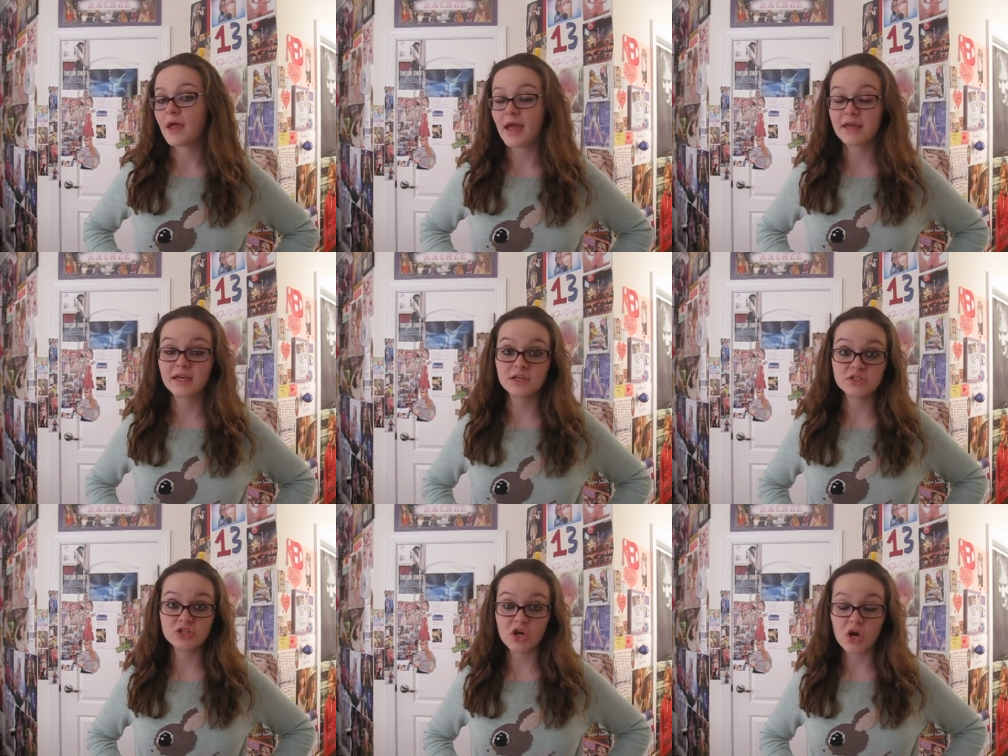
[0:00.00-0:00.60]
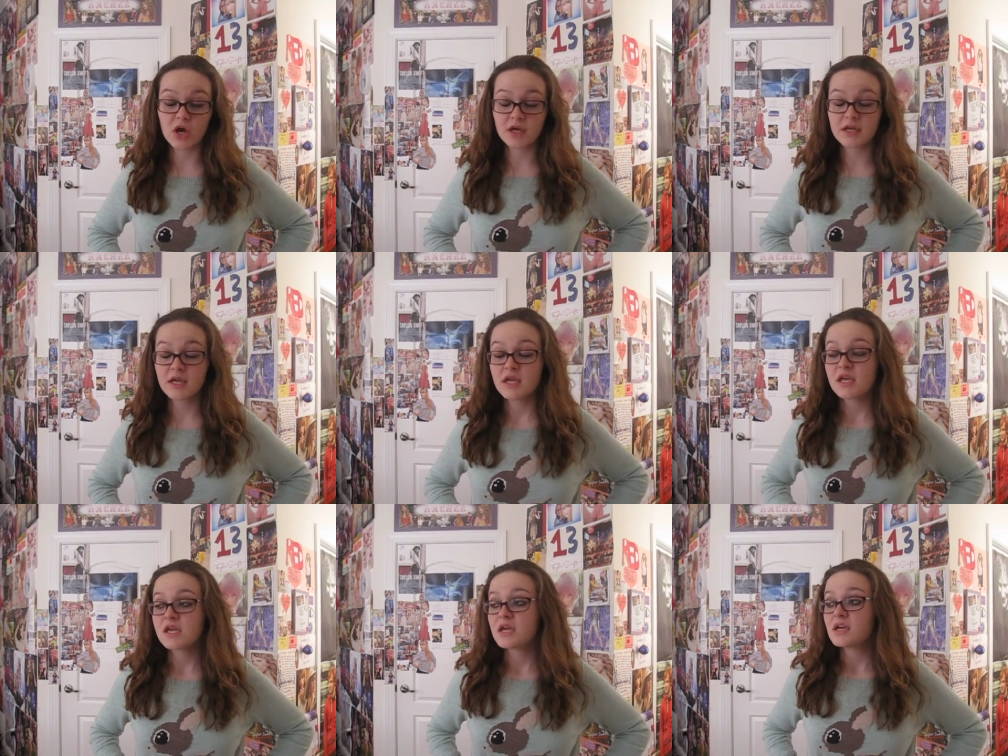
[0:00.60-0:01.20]
I can't talk.
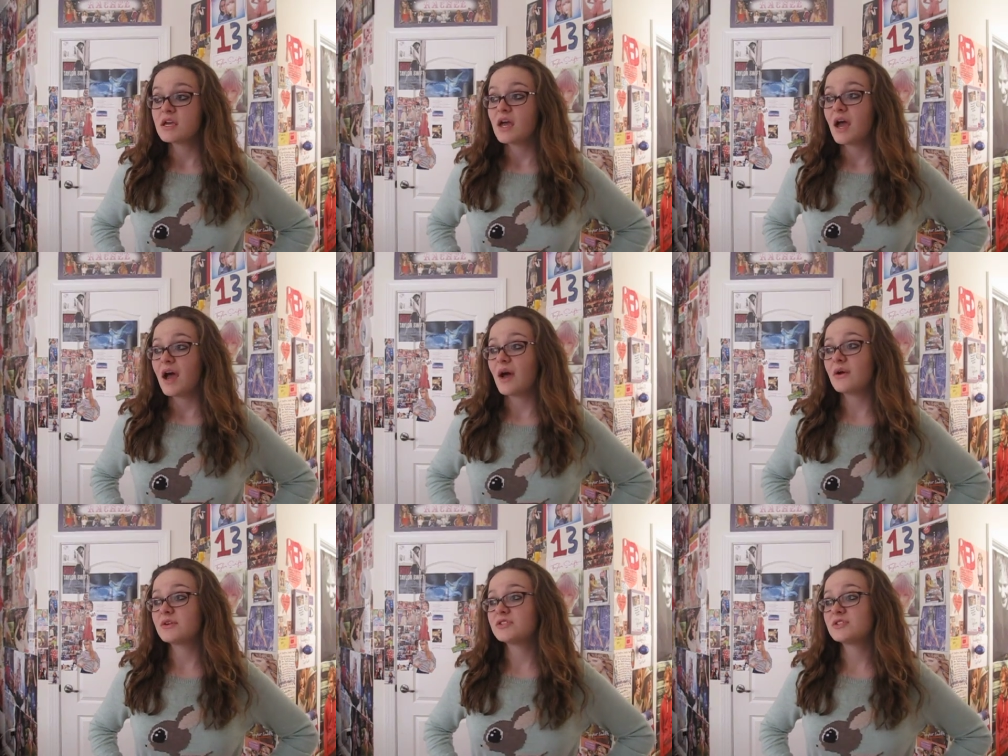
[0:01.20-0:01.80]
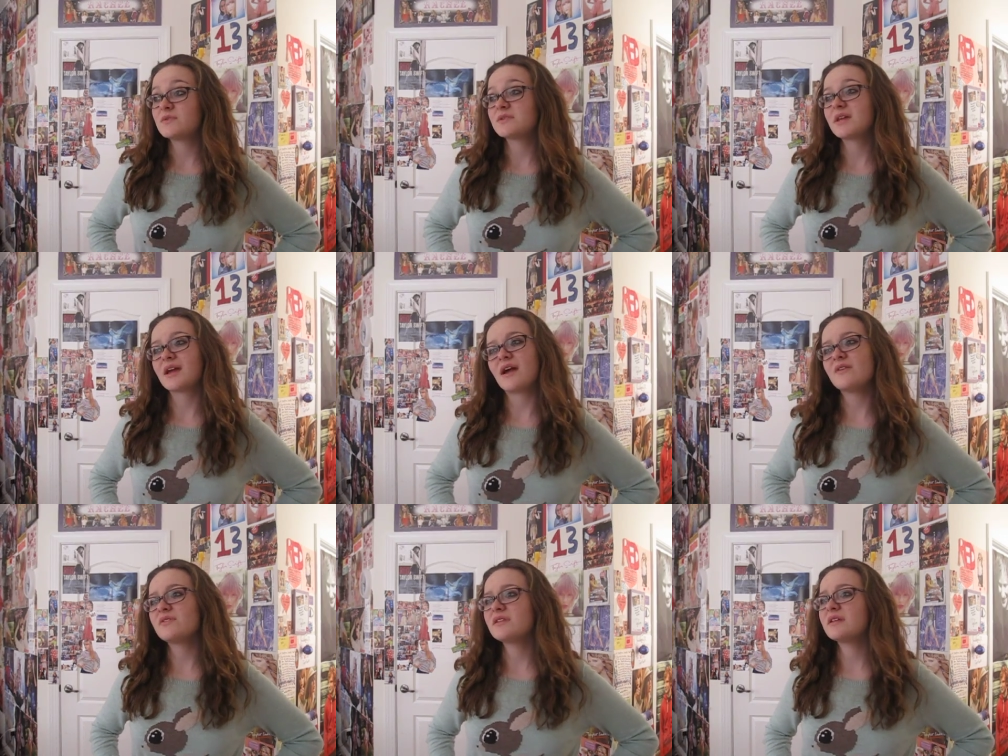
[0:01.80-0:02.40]
Uh, she was like,
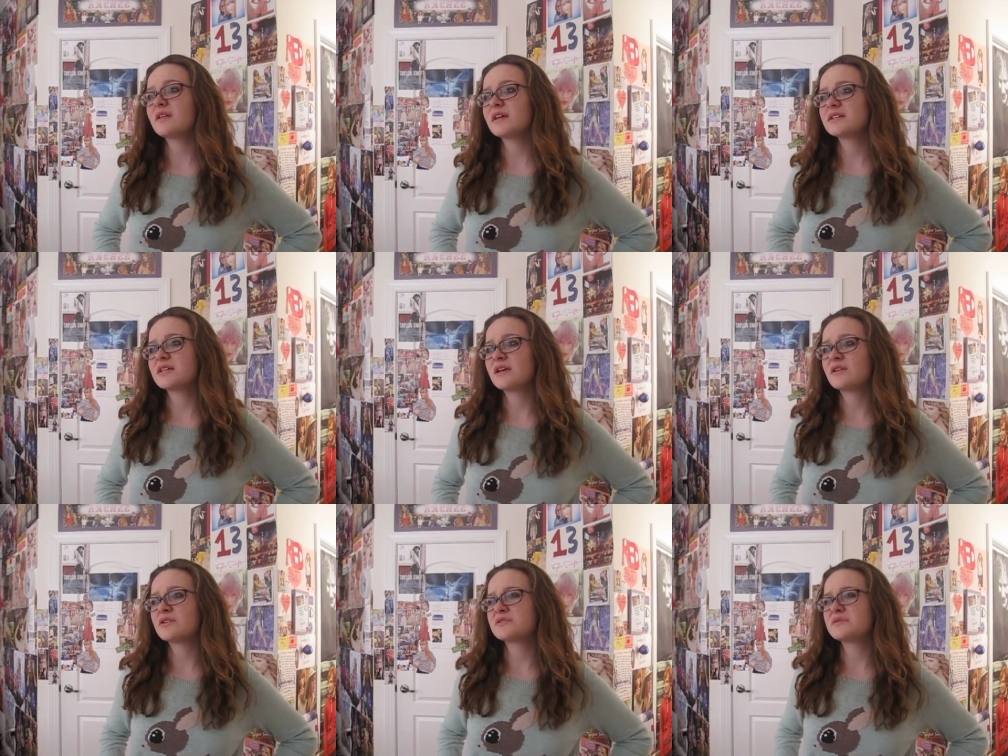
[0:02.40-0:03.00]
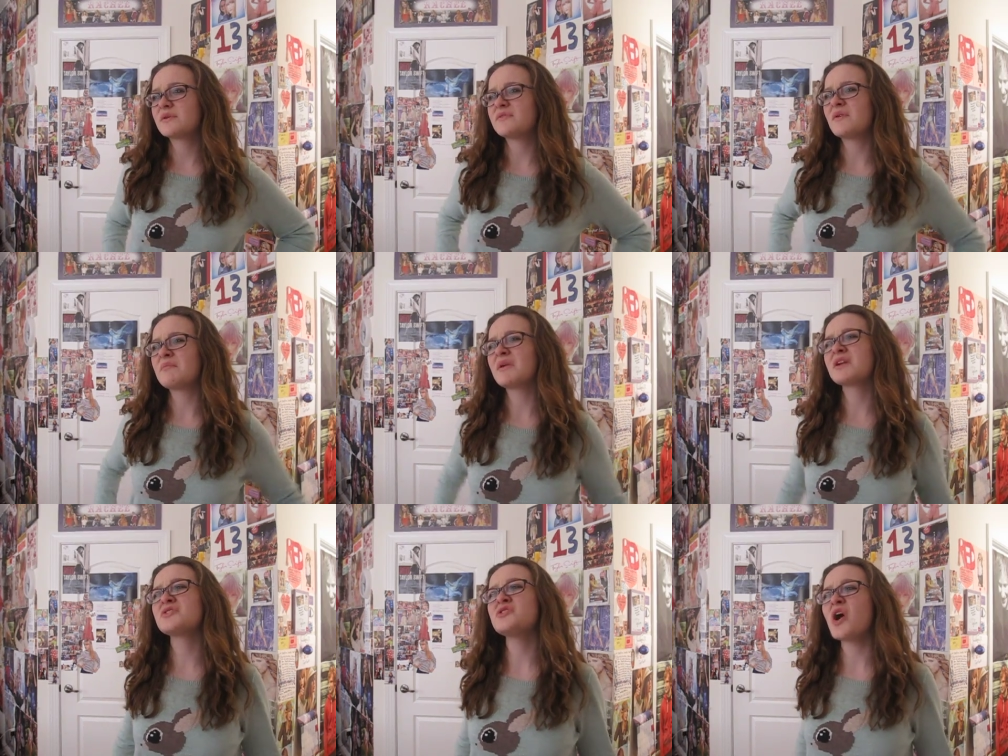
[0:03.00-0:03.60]
I really like Taylor Swift. I'm
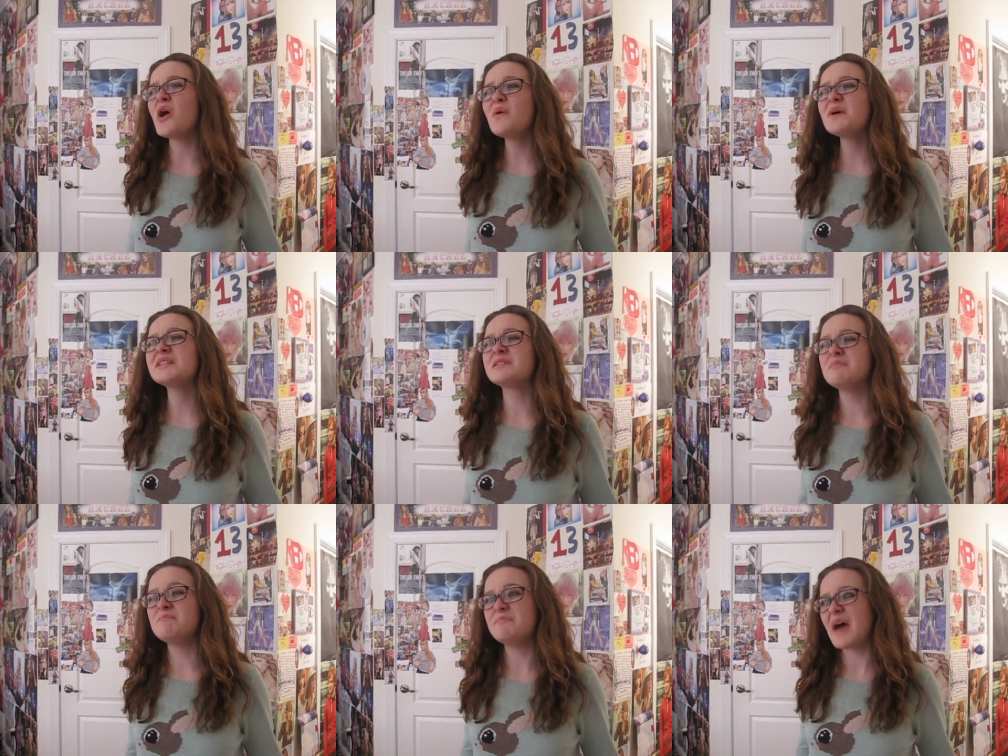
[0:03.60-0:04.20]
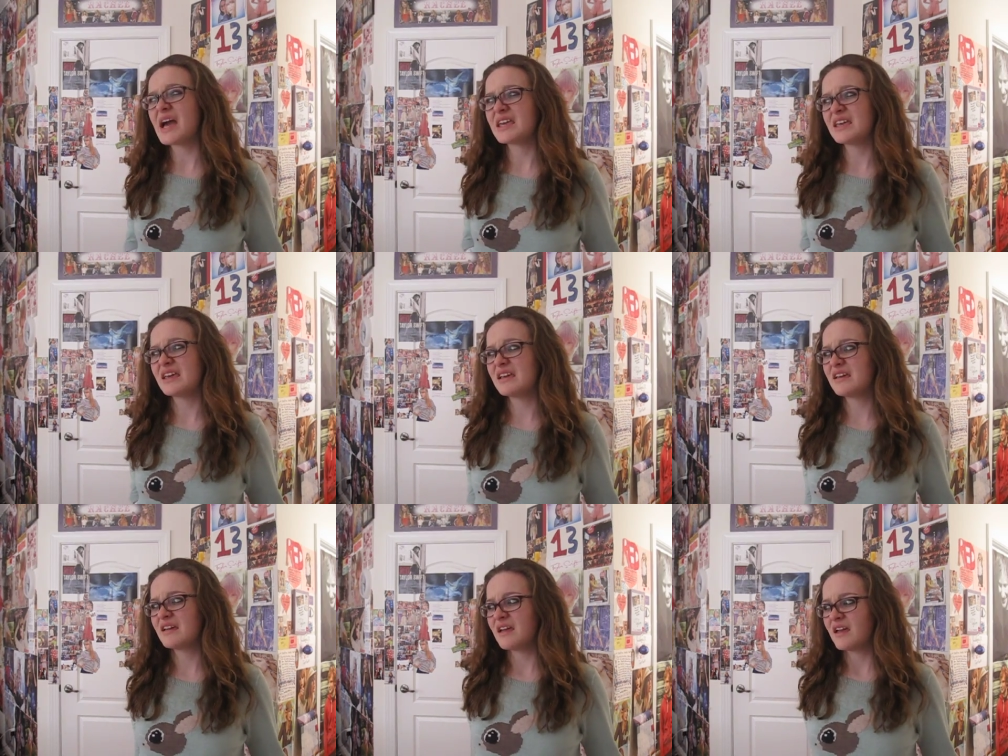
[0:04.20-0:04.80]
like, no, it's
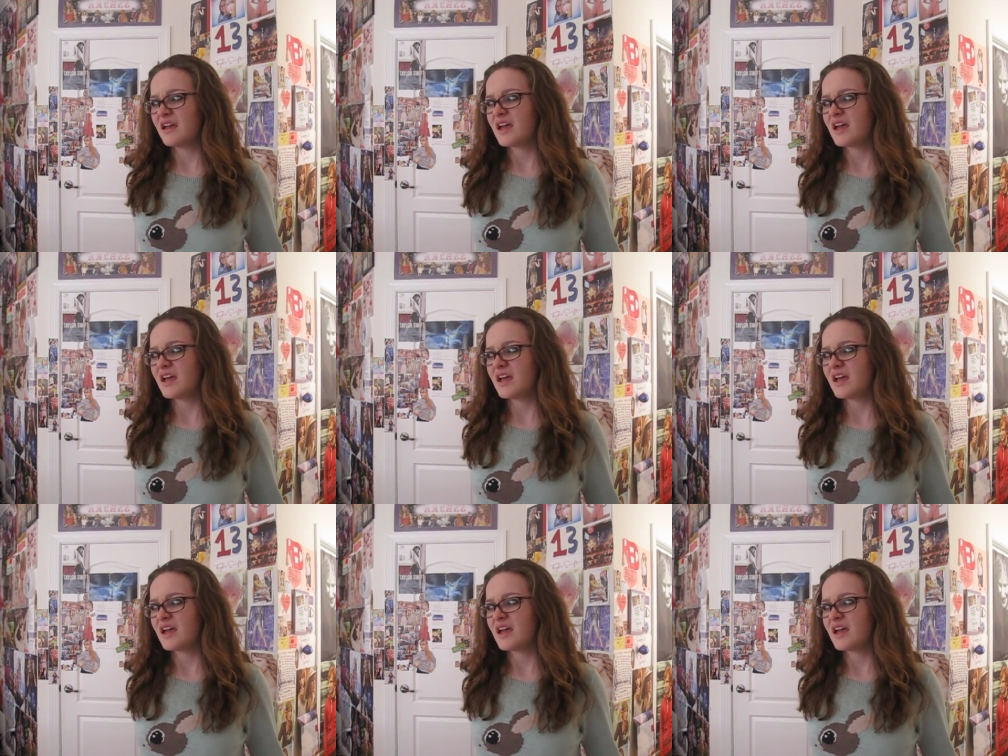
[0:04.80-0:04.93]
Becky.